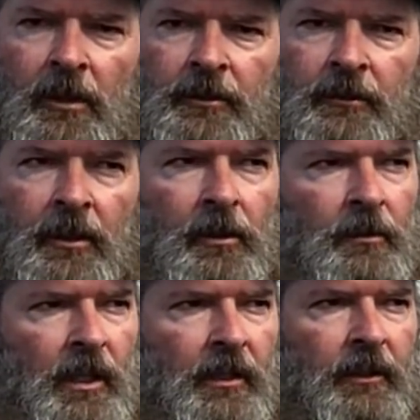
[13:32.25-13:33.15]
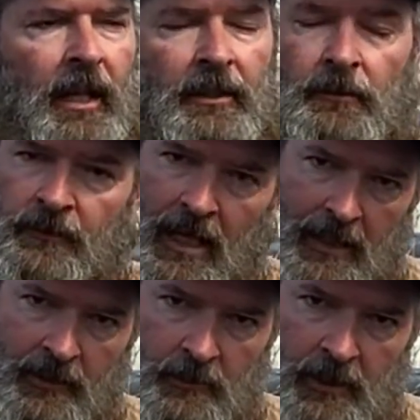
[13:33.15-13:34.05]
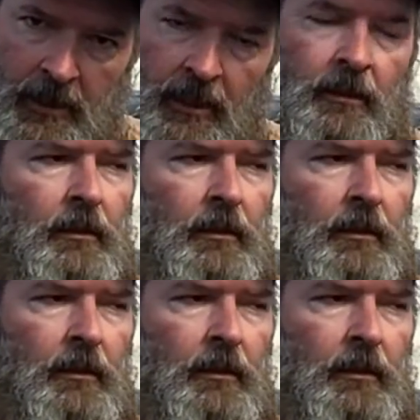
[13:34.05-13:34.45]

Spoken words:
on your own and you've got the money,